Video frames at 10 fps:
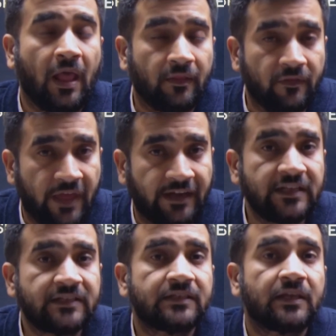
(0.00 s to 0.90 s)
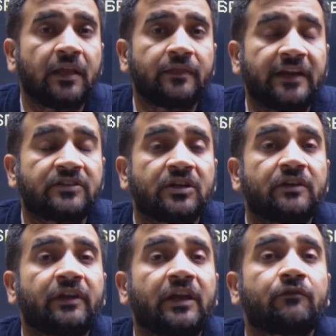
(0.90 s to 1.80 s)
That
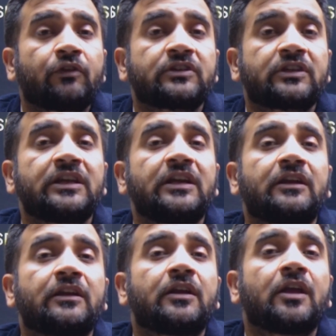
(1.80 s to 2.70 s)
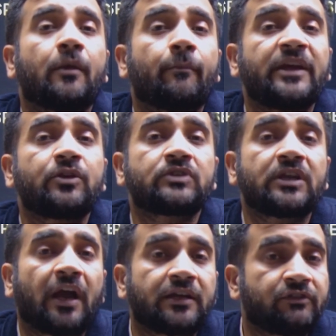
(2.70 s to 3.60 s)
certificate was created by using
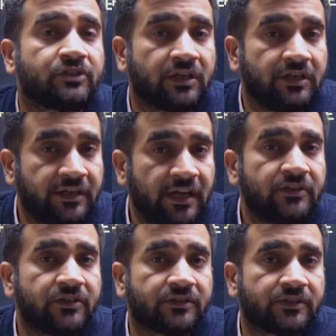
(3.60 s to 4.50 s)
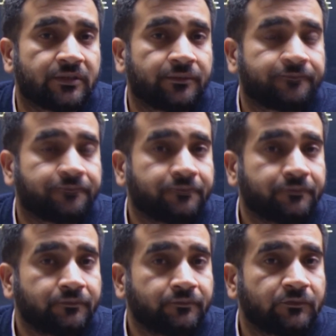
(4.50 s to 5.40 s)
artificial intelligence.
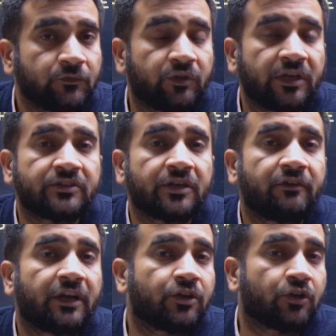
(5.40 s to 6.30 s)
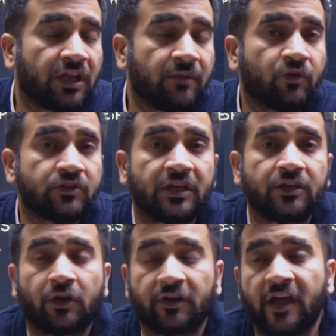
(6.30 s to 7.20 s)
In that certificate, your name was there,
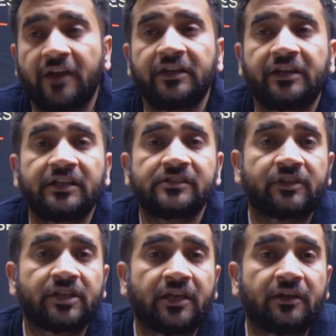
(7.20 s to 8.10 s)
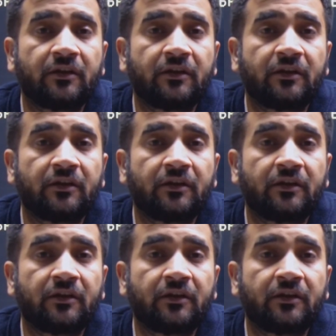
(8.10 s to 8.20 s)
your Aadhaar details were there,